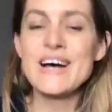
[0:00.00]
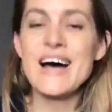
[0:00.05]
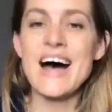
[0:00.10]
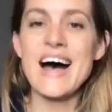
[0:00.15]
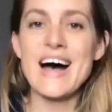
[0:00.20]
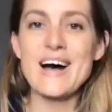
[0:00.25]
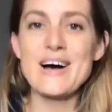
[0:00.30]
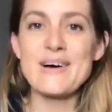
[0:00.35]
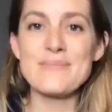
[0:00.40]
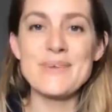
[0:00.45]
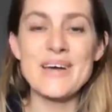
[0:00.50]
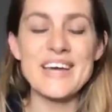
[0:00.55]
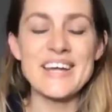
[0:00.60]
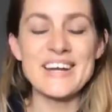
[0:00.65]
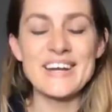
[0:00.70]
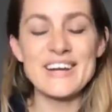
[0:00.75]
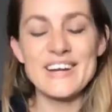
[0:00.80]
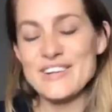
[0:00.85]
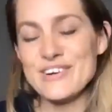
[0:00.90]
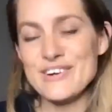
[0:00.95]

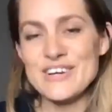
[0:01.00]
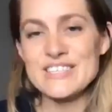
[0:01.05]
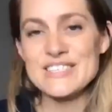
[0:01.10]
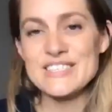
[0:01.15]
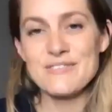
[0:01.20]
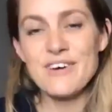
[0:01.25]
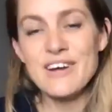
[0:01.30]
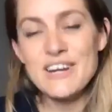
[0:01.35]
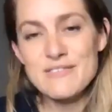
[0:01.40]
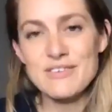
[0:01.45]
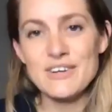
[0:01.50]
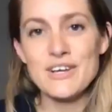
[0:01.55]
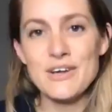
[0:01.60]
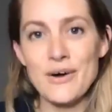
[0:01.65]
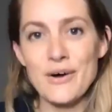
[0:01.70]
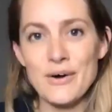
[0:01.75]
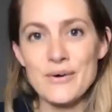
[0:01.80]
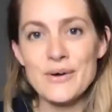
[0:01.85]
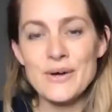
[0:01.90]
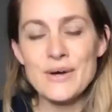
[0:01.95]
And, you know, it's a funny
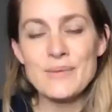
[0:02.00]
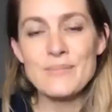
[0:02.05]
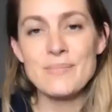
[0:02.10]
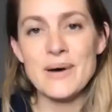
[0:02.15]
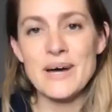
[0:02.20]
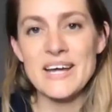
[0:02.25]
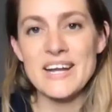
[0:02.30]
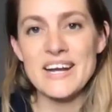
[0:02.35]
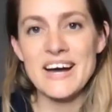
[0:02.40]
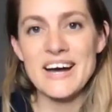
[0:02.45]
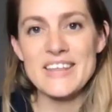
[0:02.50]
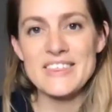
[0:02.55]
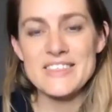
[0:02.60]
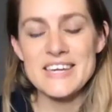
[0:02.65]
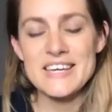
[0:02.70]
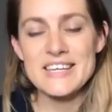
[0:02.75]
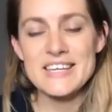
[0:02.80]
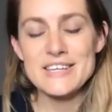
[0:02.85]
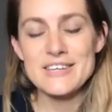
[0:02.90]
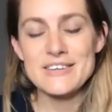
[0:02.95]
video, but I
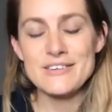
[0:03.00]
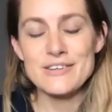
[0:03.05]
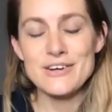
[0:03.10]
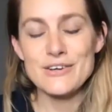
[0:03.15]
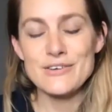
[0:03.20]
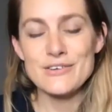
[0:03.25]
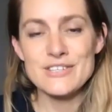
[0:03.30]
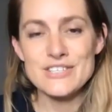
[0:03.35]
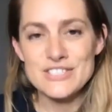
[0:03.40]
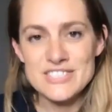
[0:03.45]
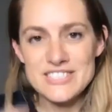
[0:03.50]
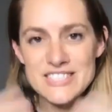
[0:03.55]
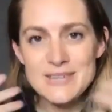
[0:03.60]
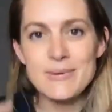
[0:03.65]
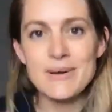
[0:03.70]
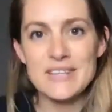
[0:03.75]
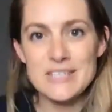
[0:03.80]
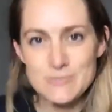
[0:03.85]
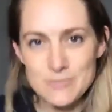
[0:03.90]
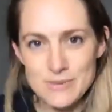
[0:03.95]
think, you know, you can just see
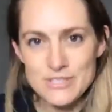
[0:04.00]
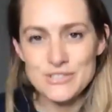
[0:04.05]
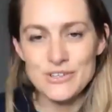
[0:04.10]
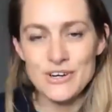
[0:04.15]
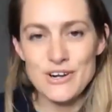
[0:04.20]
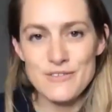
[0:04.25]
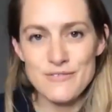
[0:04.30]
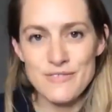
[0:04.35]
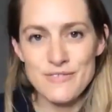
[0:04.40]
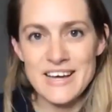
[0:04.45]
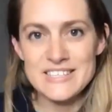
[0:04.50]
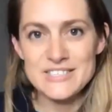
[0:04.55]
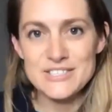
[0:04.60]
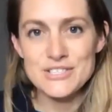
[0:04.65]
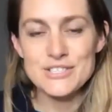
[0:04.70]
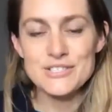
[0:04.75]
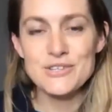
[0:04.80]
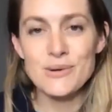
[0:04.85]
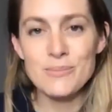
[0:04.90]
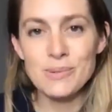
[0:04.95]
by the expression on her face,
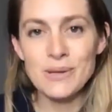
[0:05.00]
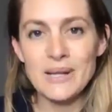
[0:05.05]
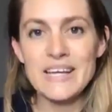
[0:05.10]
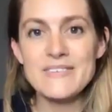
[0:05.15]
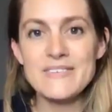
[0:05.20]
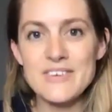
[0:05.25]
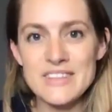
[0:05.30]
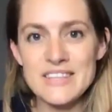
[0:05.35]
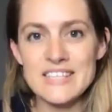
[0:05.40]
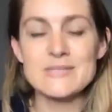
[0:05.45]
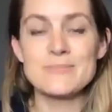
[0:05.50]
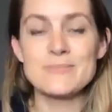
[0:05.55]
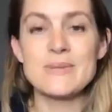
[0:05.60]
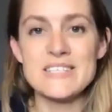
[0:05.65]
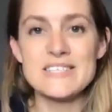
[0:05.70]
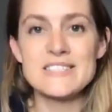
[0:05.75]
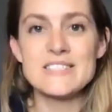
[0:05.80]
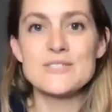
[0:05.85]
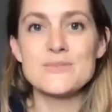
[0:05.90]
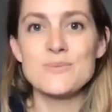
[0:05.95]
she's not believing this, but
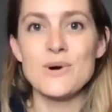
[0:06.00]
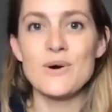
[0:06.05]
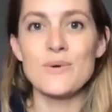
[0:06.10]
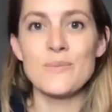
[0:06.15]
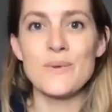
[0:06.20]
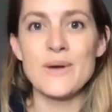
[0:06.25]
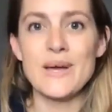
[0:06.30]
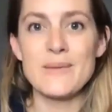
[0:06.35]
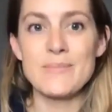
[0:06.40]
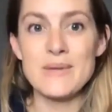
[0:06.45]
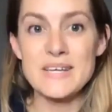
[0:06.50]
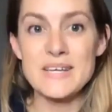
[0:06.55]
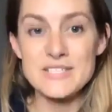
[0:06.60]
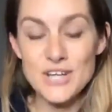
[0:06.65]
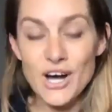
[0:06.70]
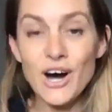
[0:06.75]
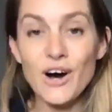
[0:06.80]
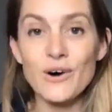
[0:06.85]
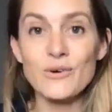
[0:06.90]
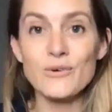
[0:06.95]
this is what we are being
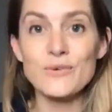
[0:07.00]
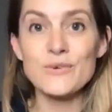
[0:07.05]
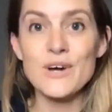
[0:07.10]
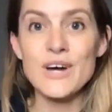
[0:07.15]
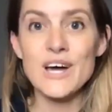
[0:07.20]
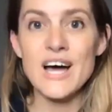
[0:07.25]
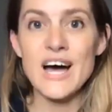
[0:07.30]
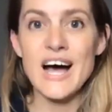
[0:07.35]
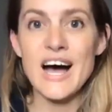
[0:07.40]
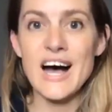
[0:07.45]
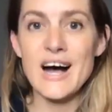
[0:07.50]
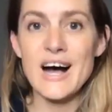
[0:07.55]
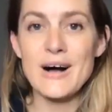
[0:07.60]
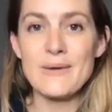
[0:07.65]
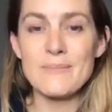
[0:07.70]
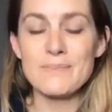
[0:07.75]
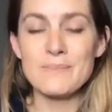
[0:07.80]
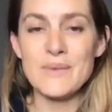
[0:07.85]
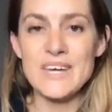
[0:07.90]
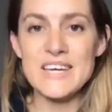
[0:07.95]
told
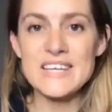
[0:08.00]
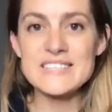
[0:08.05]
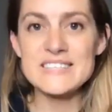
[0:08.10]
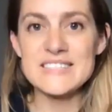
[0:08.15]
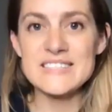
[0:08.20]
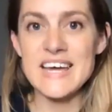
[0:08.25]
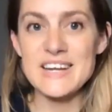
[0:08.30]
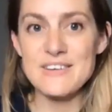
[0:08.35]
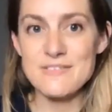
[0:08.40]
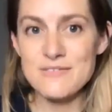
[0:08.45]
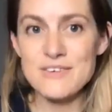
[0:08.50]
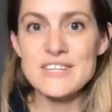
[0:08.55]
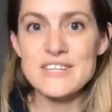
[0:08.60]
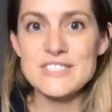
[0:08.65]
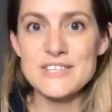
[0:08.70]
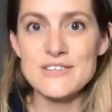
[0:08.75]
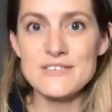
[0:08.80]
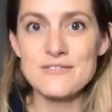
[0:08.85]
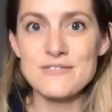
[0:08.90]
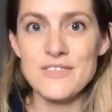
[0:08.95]
is an
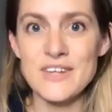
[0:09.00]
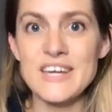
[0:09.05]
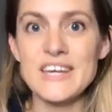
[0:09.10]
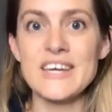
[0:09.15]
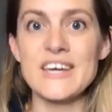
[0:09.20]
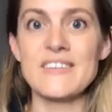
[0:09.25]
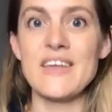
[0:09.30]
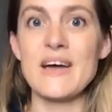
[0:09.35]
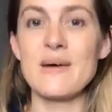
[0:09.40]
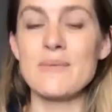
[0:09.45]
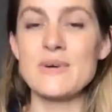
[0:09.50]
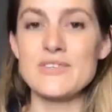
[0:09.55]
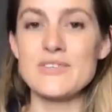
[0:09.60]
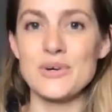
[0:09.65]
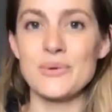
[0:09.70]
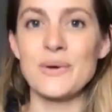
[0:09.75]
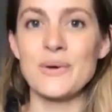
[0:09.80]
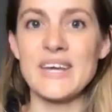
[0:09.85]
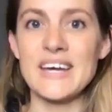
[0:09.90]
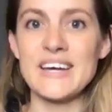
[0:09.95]
effective thing, and that we're
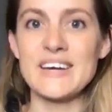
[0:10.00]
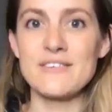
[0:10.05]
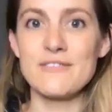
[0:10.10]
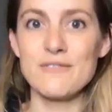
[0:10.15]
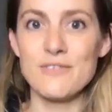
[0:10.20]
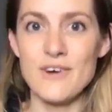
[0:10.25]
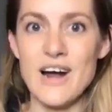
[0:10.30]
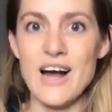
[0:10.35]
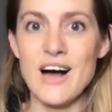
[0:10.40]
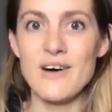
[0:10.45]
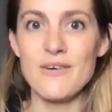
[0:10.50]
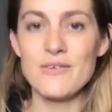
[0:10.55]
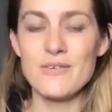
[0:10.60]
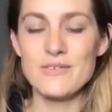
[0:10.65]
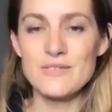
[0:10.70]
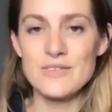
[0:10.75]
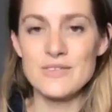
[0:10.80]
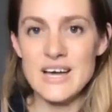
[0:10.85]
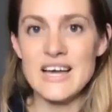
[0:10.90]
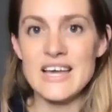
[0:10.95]
doing it for
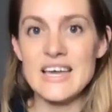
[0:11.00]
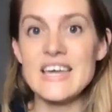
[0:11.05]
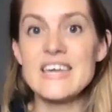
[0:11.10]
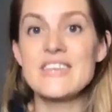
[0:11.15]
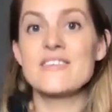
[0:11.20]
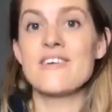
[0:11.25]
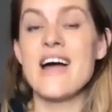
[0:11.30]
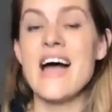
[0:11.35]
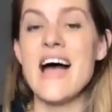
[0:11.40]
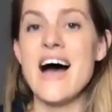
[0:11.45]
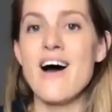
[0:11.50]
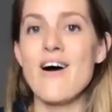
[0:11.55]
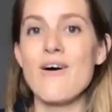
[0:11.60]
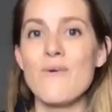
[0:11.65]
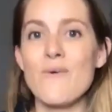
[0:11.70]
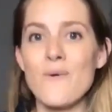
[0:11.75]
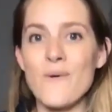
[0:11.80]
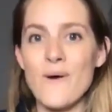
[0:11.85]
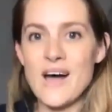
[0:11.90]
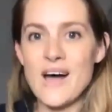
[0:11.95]
either our
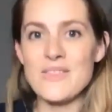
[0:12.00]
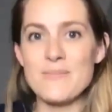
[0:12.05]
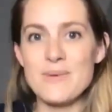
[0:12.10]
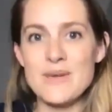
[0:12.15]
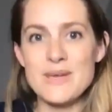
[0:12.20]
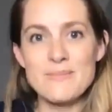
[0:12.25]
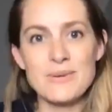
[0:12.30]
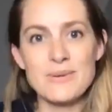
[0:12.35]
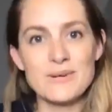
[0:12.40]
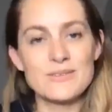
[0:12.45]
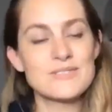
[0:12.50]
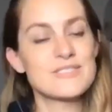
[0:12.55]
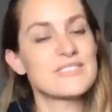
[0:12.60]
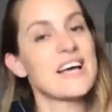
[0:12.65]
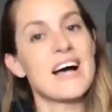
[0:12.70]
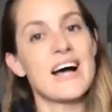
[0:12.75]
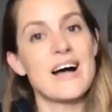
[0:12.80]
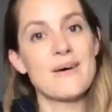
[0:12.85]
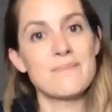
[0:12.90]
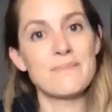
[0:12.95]
or other people's
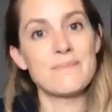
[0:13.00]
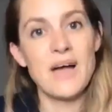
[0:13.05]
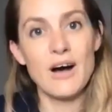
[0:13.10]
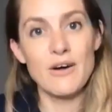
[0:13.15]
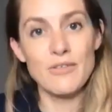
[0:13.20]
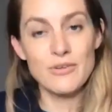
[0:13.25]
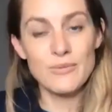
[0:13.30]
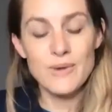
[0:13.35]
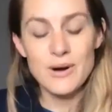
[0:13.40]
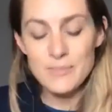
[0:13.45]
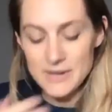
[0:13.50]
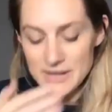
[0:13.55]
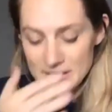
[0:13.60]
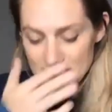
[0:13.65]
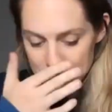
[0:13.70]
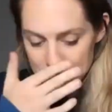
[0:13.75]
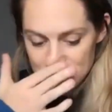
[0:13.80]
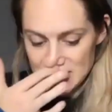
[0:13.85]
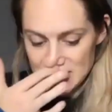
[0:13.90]
health and well-being.